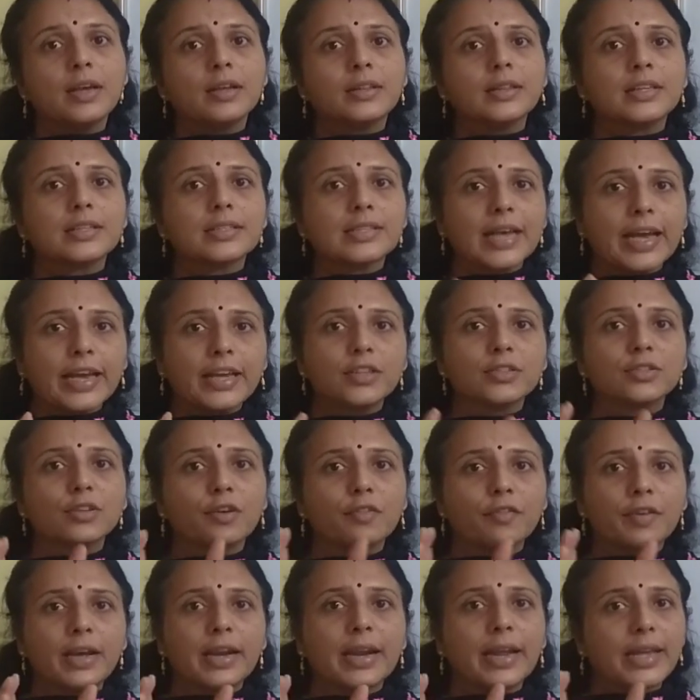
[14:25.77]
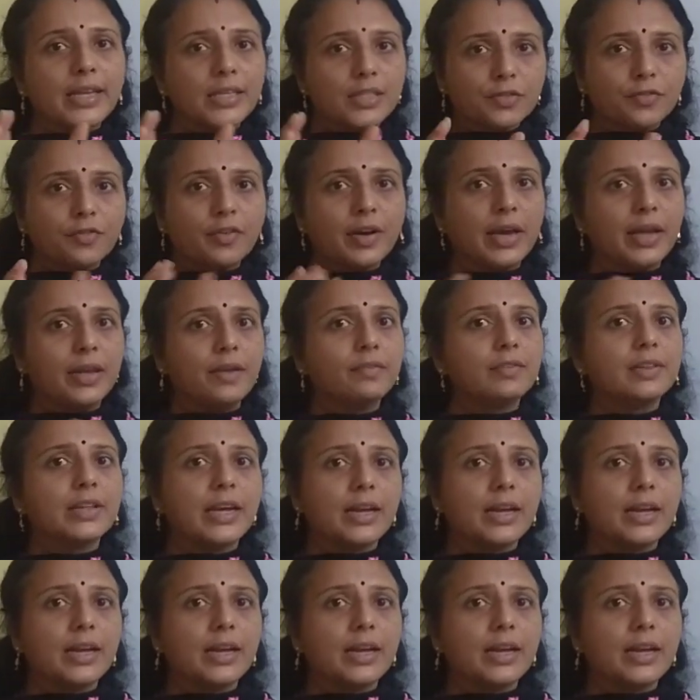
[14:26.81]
the size of array is 5,